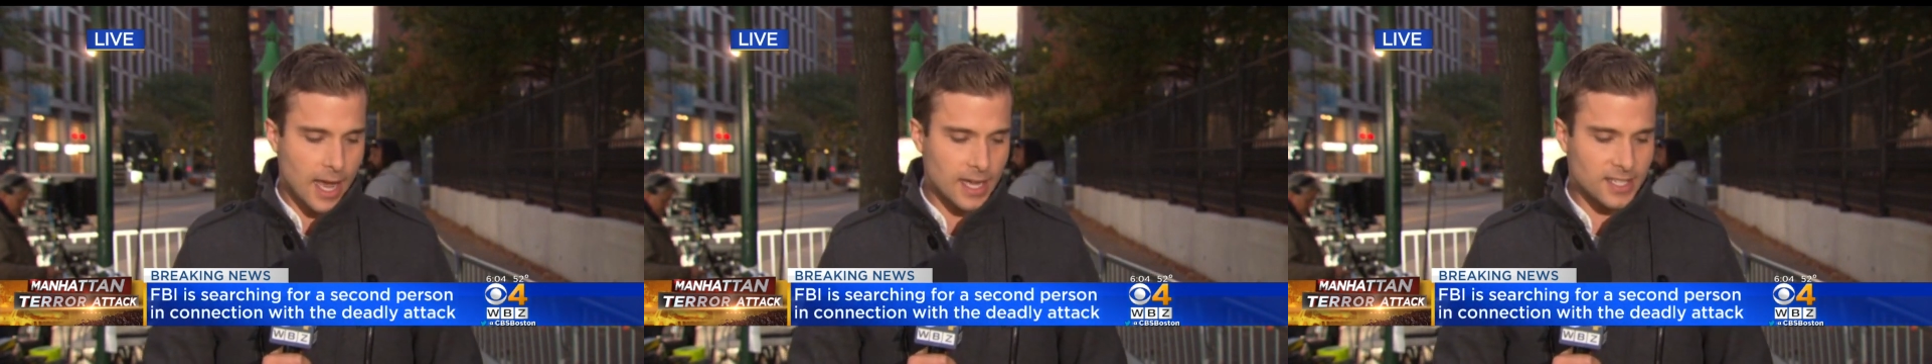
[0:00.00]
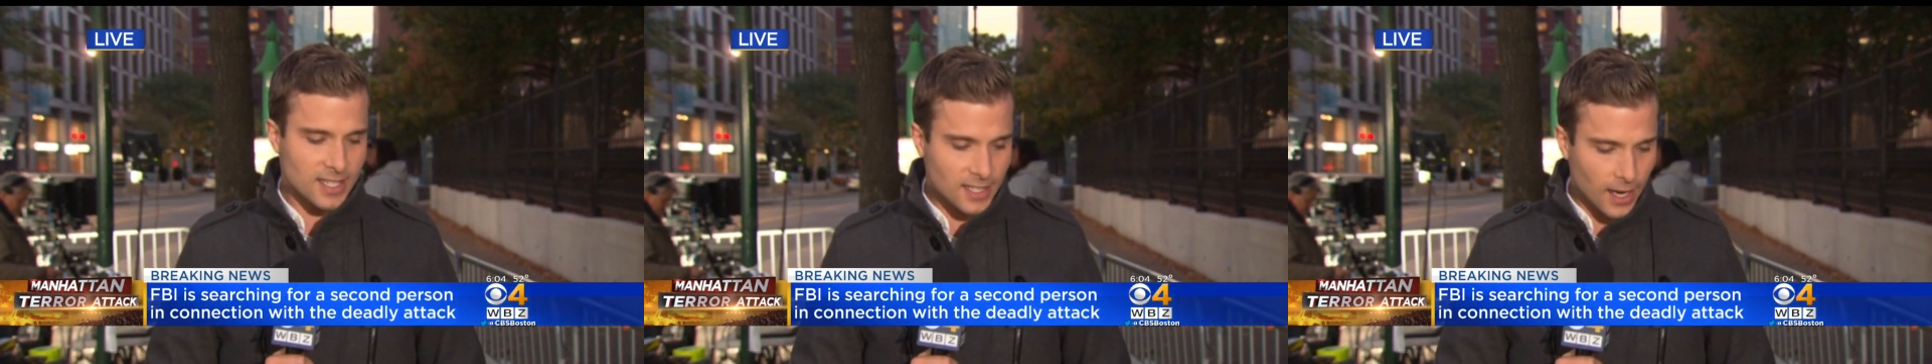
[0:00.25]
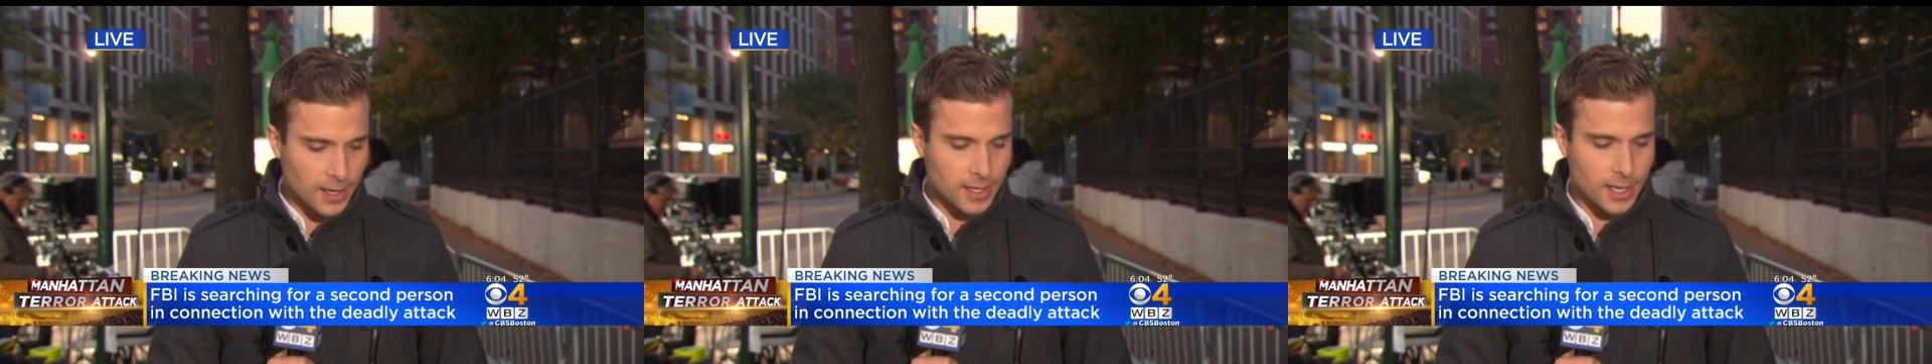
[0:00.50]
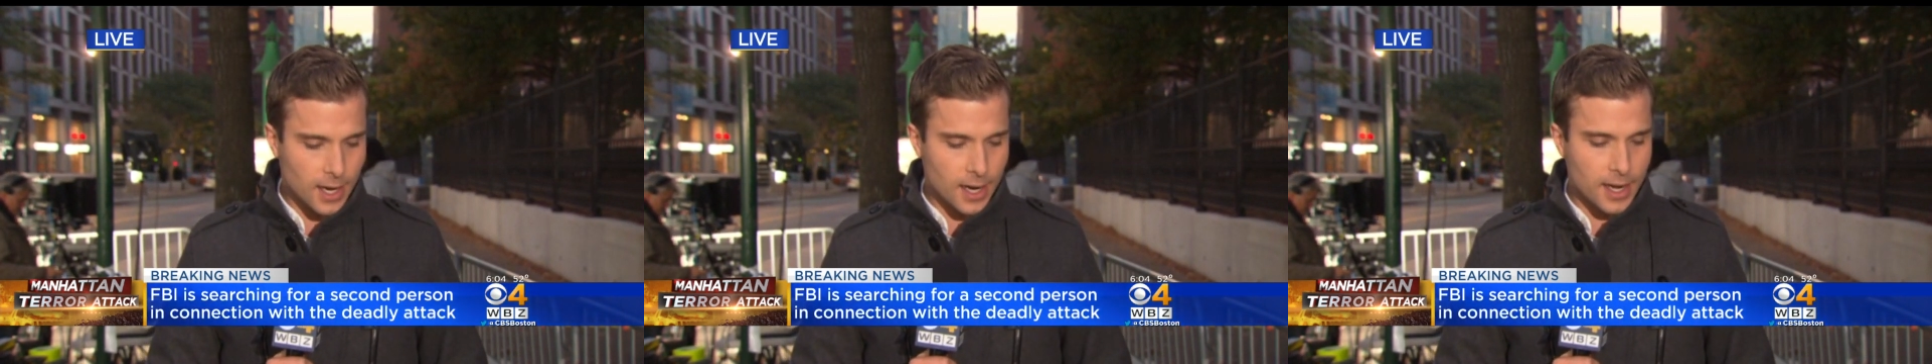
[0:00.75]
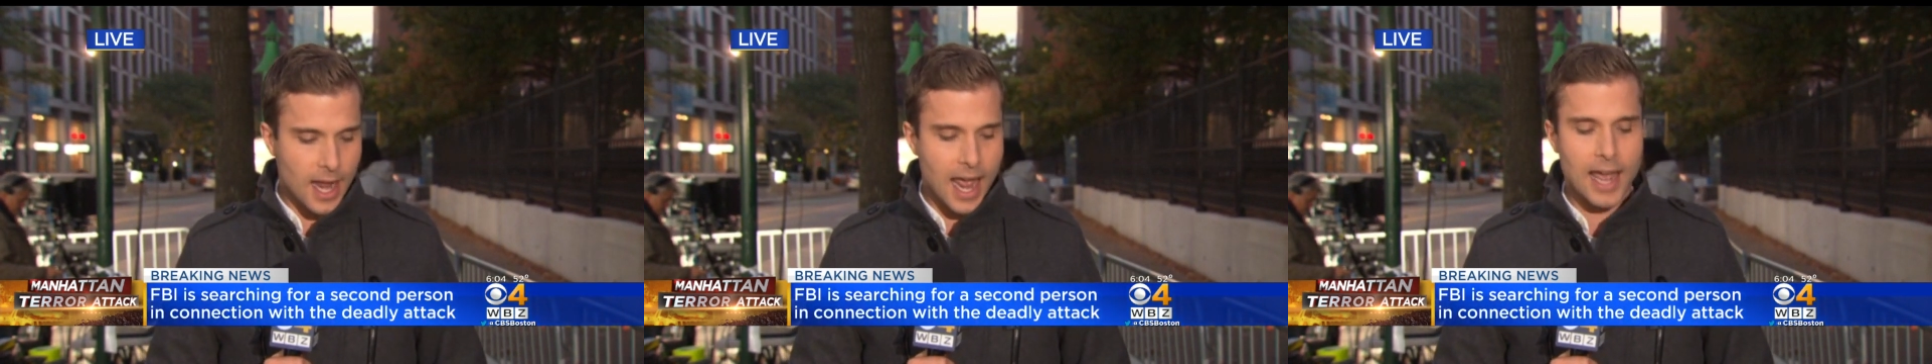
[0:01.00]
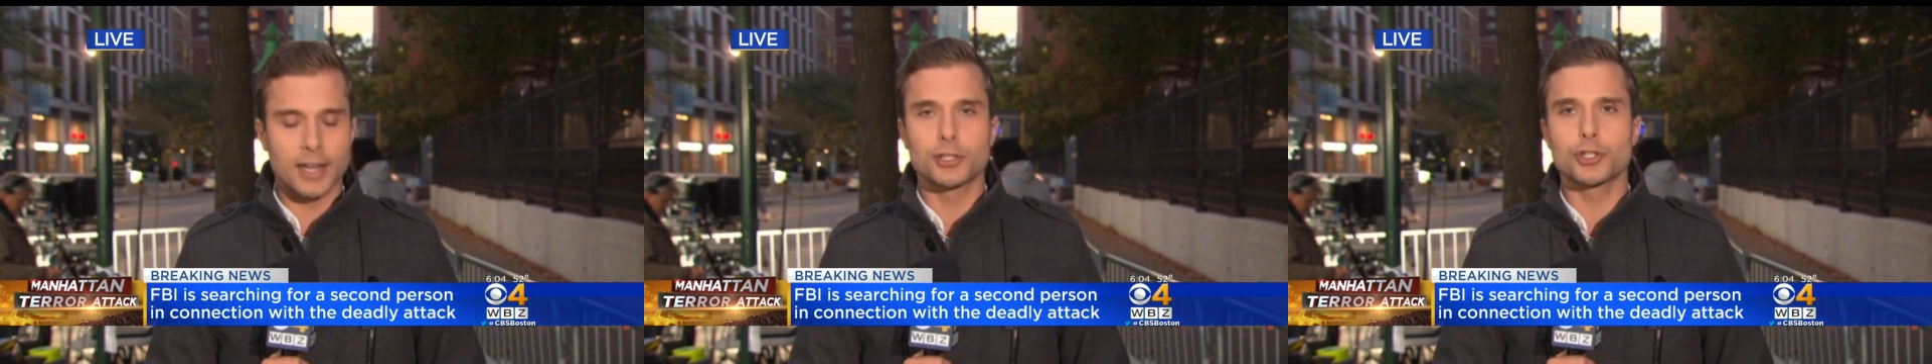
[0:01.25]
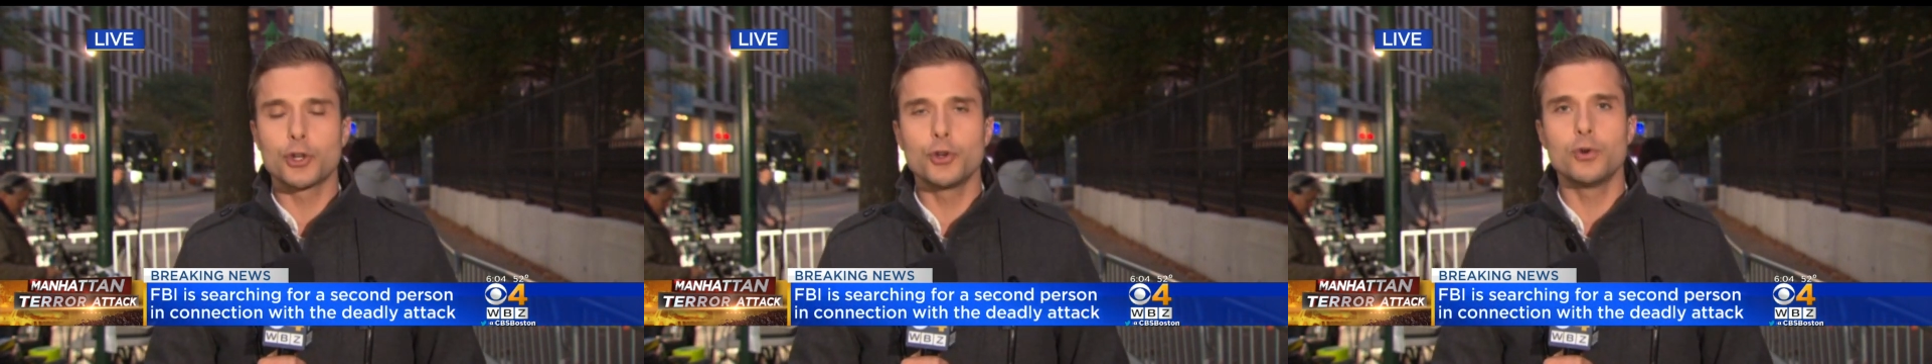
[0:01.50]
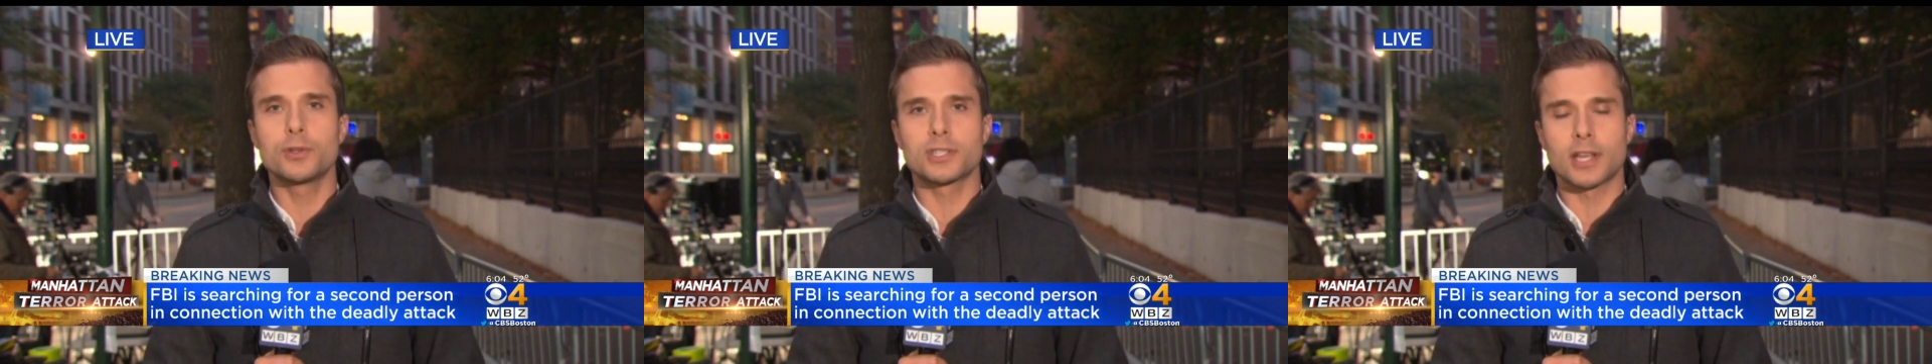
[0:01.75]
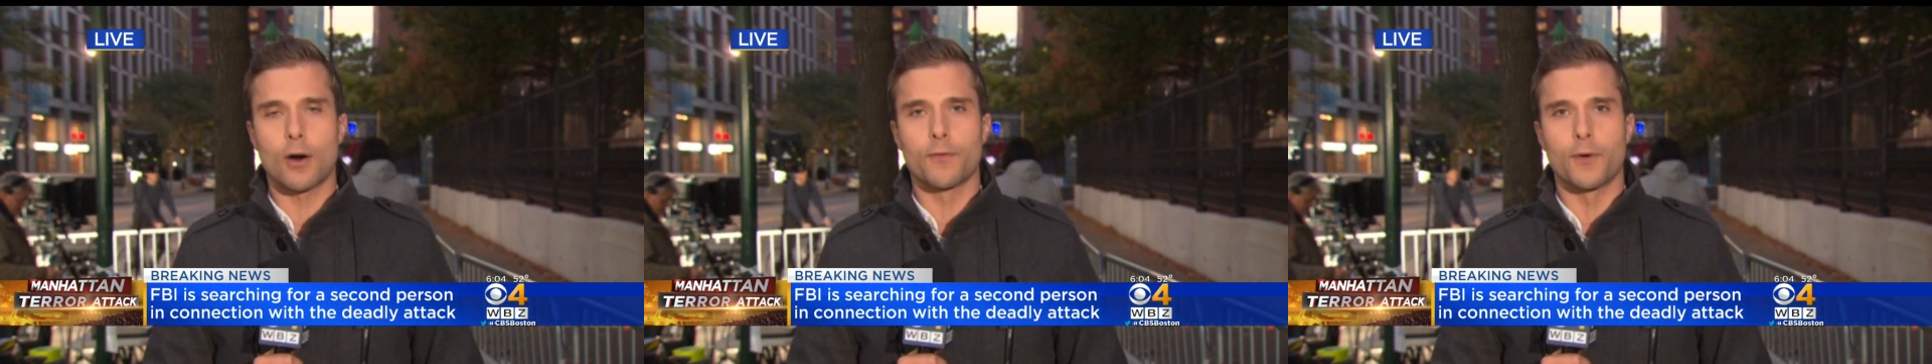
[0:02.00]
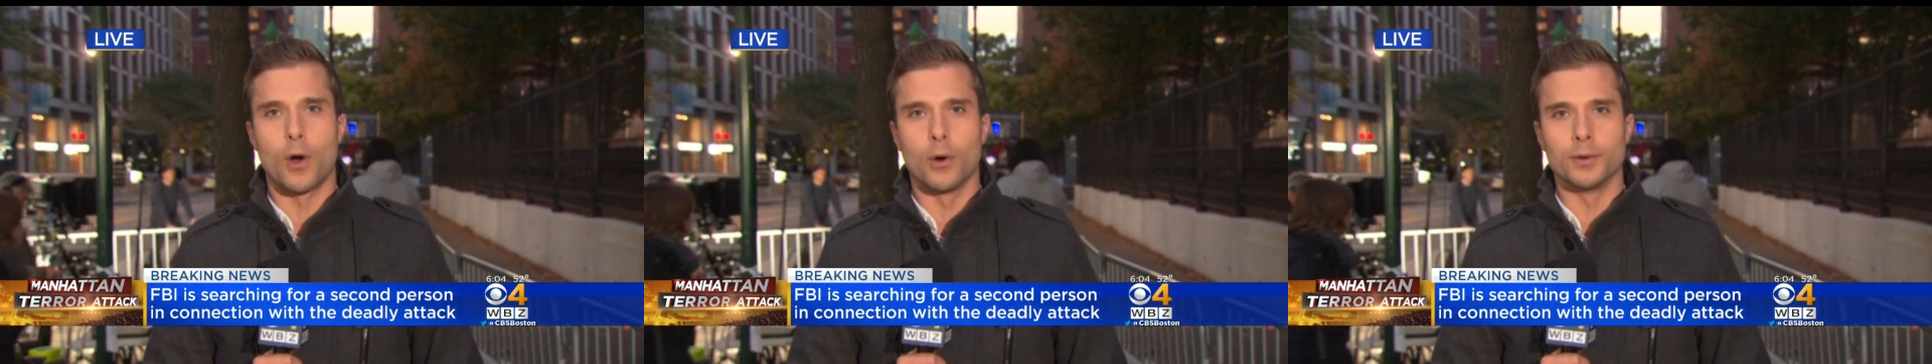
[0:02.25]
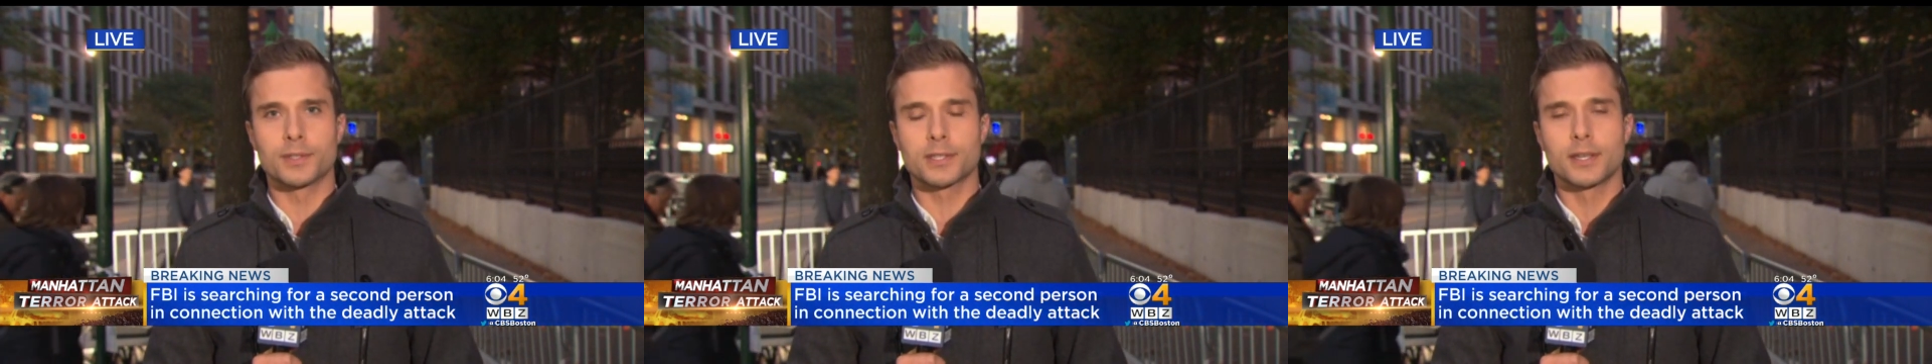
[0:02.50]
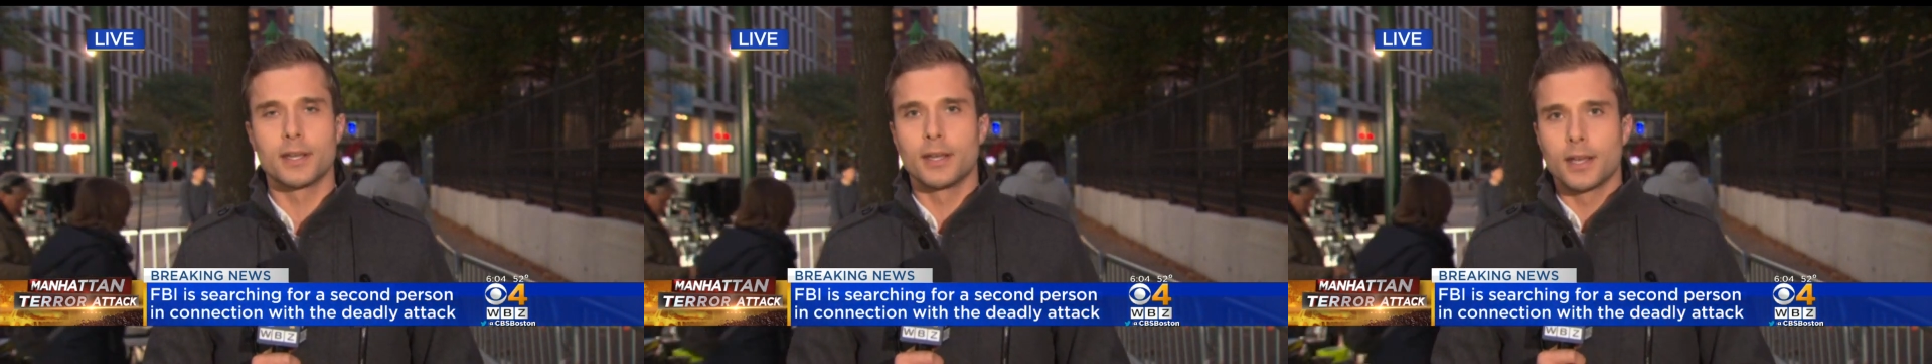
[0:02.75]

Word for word: a stun gun, and two cell phones